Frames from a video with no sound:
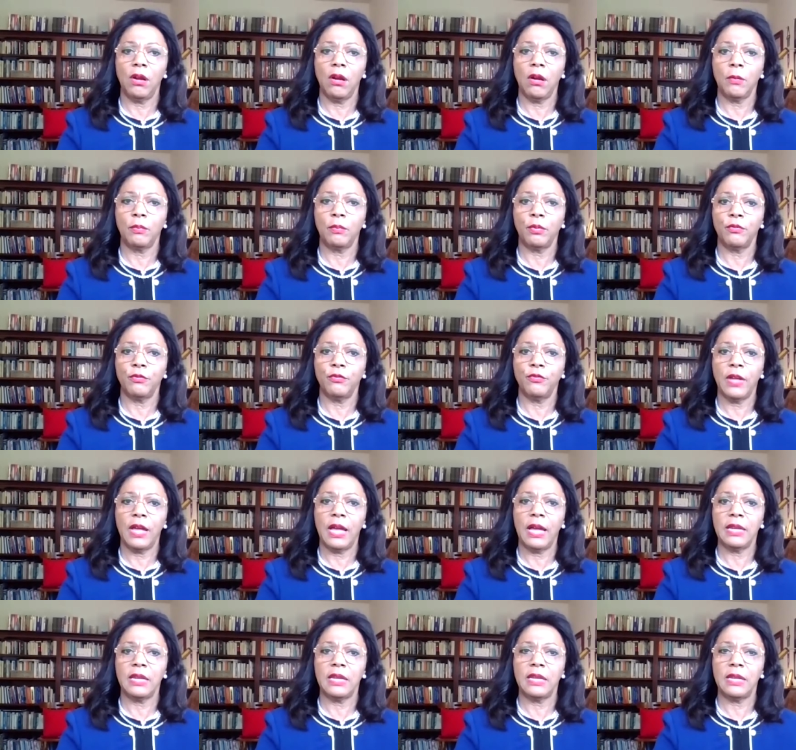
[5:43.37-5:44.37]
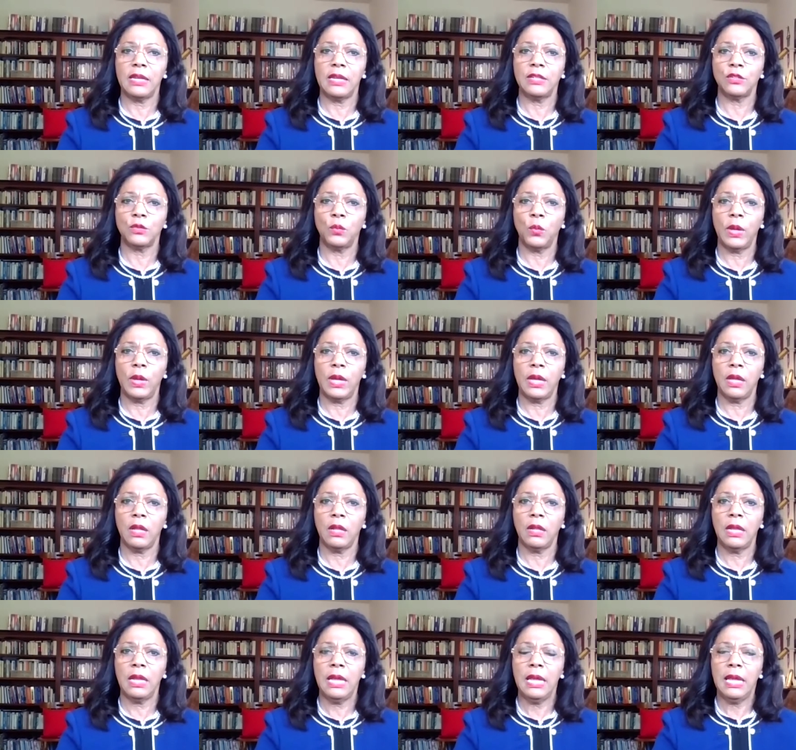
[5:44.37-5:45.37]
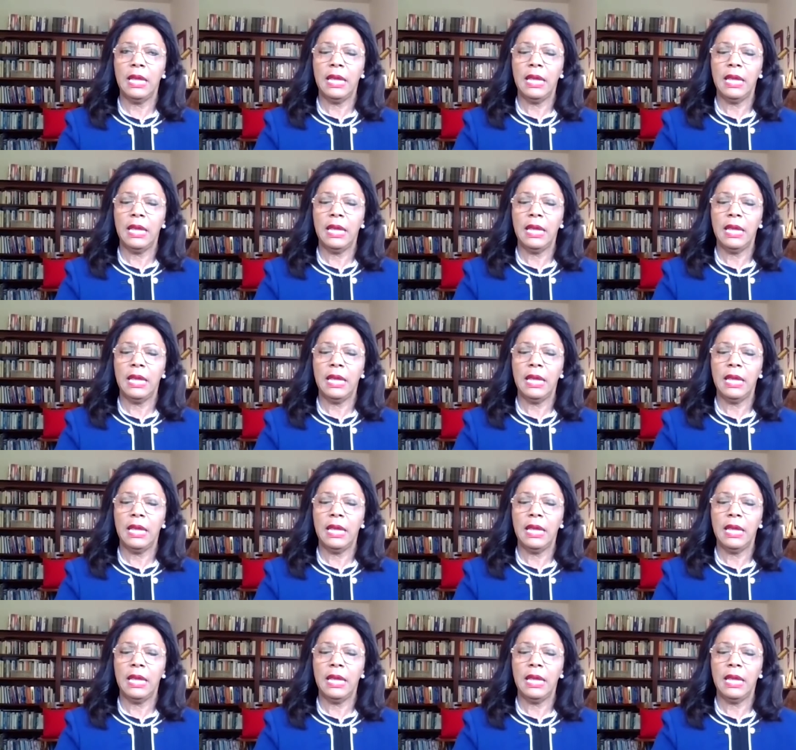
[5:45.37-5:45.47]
are provided as well